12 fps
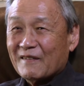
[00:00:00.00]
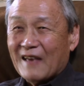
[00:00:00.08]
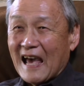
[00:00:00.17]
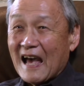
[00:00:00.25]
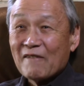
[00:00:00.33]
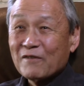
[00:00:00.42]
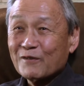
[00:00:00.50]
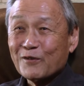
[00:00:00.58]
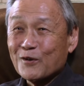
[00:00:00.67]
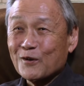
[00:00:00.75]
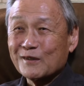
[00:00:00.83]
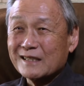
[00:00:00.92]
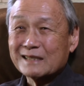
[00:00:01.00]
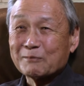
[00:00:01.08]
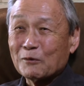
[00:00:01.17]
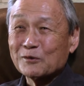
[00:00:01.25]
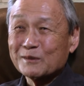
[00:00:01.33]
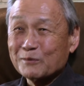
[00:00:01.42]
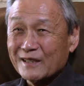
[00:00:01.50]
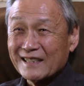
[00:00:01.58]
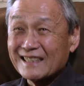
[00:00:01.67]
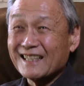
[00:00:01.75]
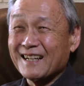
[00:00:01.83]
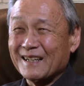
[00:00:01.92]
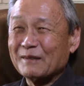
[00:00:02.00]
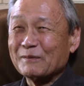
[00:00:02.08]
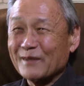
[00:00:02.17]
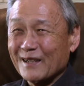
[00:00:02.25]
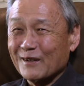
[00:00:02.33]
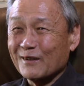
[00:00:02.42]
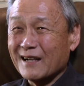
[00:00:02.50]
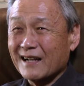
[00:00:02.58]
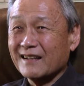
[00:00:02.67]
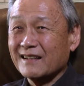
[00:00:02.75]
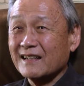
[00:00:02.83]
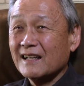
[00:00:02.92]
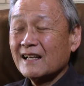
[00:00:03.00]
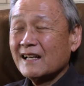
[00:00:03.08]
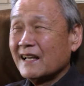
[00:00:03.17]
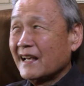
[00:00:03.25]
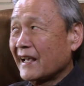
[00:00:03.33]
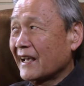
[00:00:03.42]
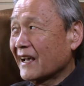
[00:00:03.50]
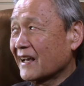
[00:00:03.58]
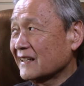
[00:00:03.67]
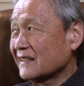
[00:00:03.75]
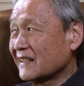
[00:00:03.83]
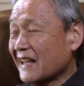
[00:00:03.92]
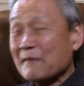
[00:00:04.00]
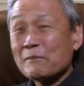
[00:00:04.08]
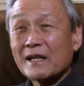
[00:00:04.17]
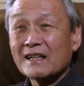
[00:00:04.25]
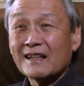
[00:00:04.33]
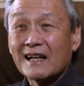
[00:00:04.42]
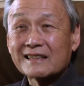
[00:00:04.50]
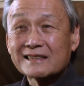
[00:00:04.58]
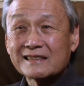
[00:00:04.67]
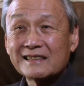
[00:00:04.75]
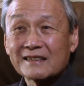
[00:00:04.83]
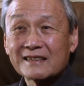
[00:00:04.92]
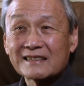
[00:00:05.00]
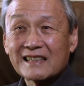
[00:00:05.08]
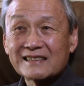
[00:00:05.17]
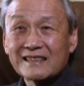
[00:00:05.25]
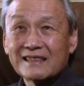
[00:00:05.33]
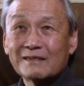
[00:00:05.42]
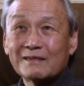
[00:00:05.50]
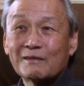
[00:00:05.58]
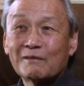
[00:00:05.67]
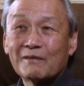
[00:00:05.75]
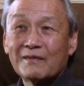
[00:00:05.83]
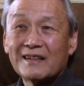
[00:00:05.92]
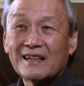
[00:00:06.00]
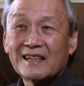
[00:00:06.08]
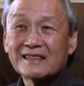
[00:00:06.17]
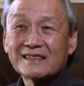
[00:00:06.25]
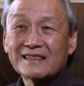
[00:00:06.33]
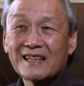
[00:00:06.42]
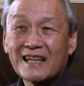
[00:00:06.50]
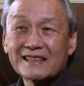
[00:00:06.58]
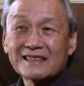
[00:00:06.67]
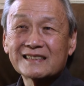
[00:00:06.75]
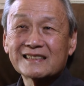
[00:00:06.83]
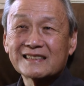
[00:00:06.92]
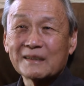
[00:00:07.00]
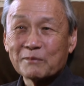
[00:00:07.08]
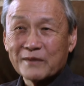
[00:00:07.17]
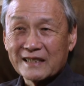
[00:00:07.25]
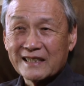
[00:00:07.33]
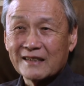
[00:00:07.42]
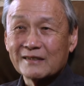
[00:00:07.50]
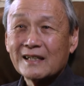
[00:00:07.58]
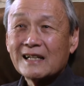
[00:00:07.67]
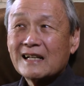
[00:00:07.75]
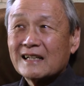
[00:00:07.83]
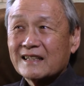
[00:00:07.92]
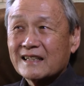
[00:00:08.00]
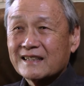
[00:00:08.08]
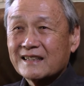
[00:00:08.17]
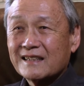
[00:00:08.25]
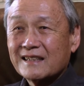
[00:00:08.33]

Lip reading: half of her disposable income, kind of thing, and that meant a lot, because I said that's something, that